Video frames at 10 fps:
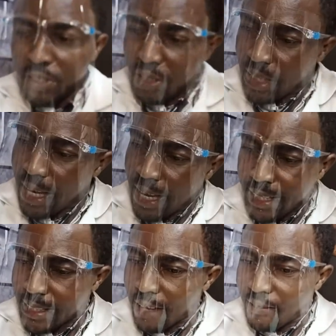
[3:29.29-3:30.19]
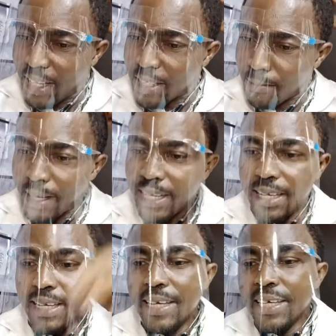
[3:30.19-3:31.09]
patient X, evidenced by
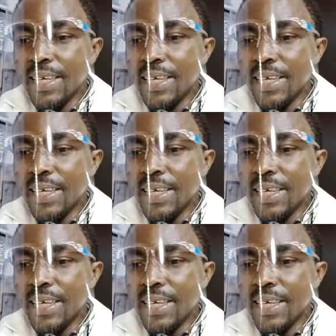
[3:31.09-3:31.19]
the